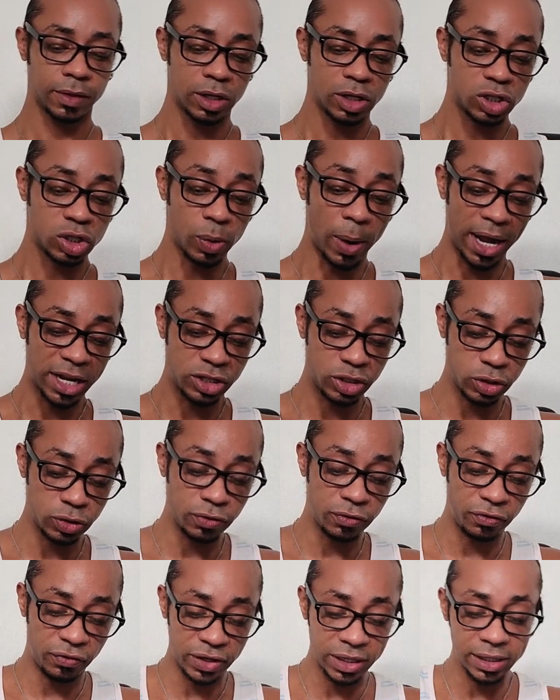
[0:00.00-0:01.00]
So I
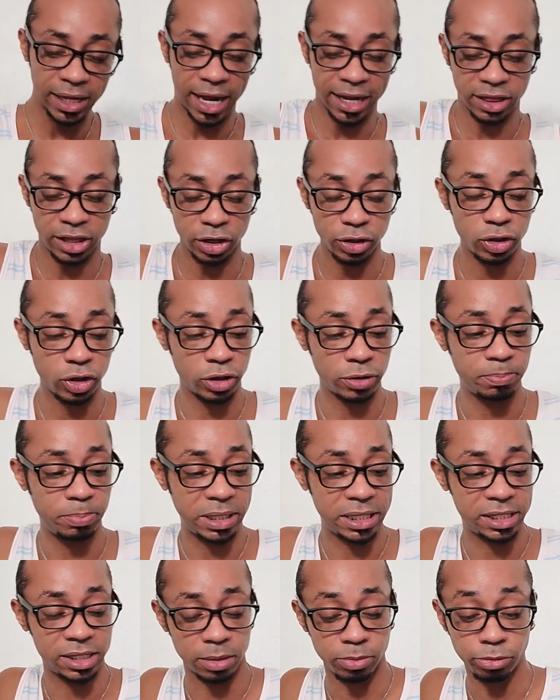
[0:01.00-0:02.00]
do feel like there could
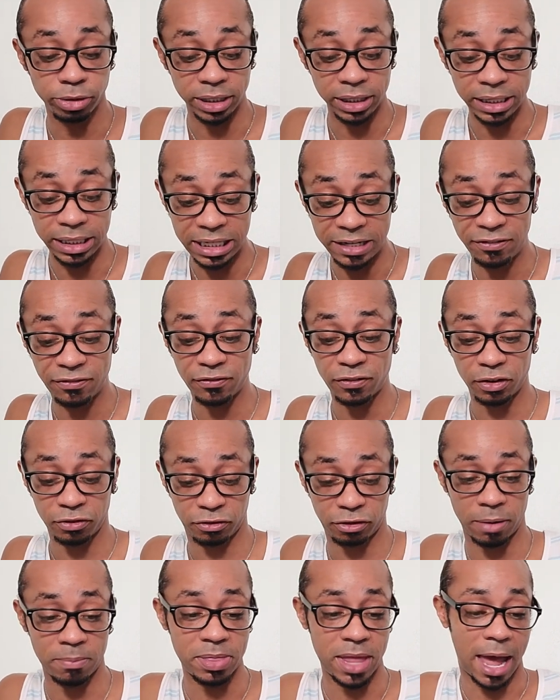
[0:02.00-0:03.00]
be some relief
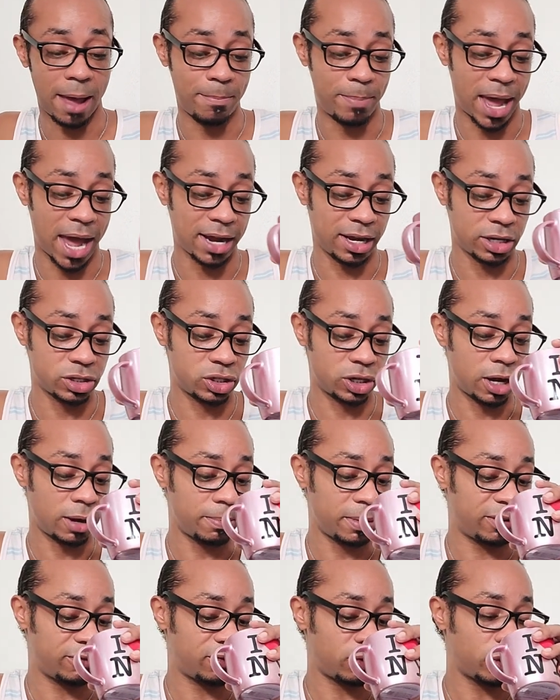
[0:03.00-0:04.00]
from that baggage
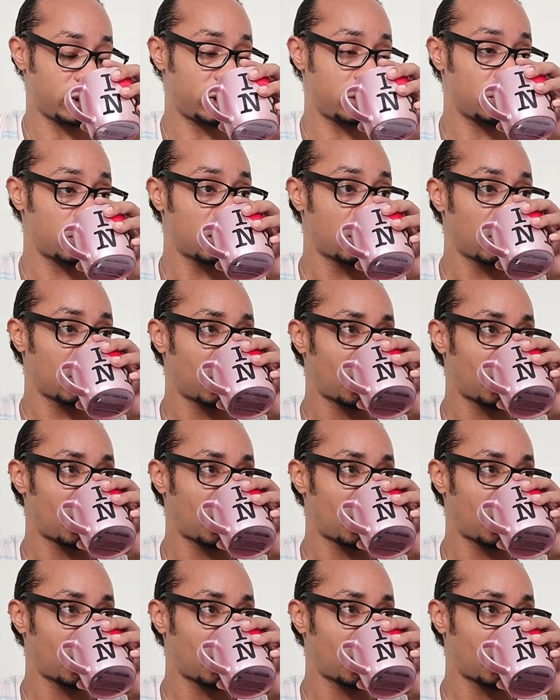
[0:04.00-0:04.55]
coming for you